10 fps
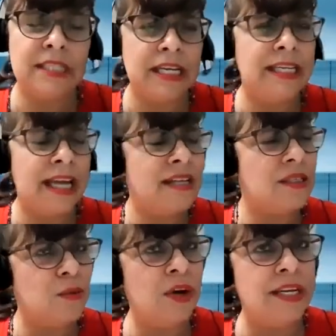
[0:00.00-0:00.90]
I said,
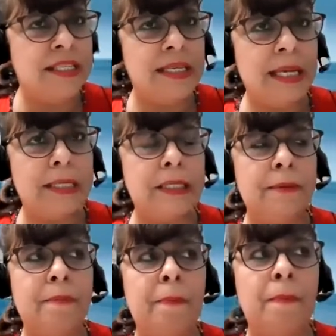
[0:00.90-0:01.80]
yes, what is it?
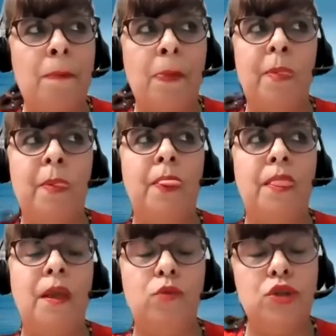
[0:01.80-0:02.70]

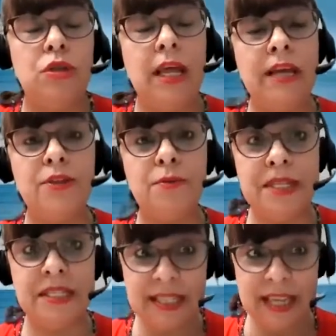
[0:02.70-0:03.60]
Would you like to
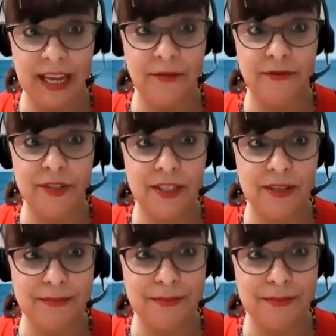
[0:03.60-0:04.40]
be saved?